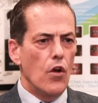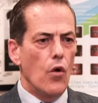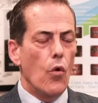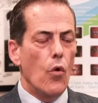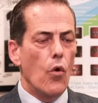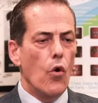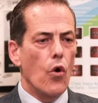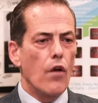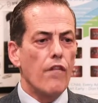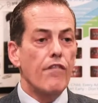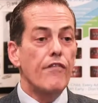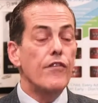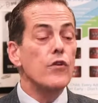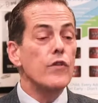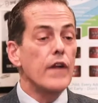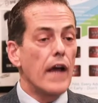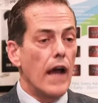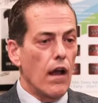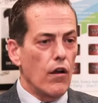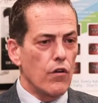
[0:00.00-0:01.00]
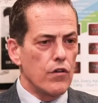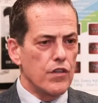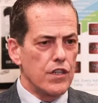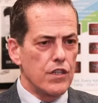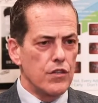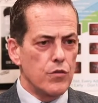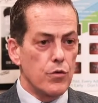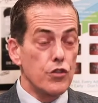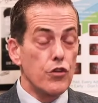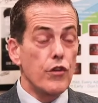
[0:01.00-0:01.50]
or food
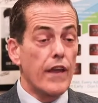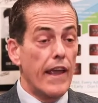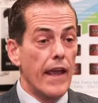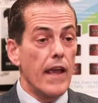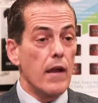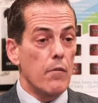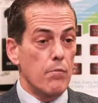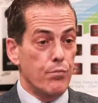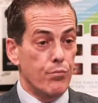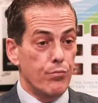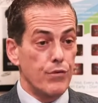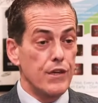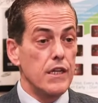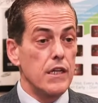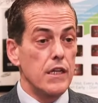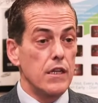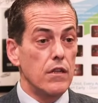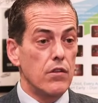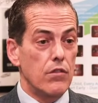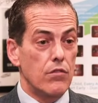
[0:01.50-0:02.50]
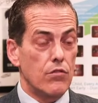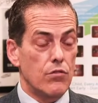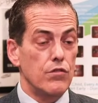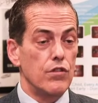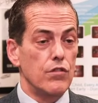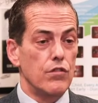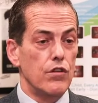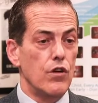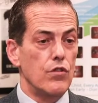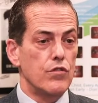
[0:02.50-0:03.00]
allergies where you can't breathe through
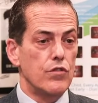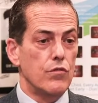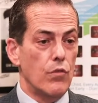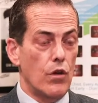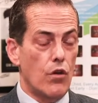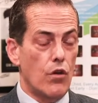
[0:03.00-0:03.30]
your nose and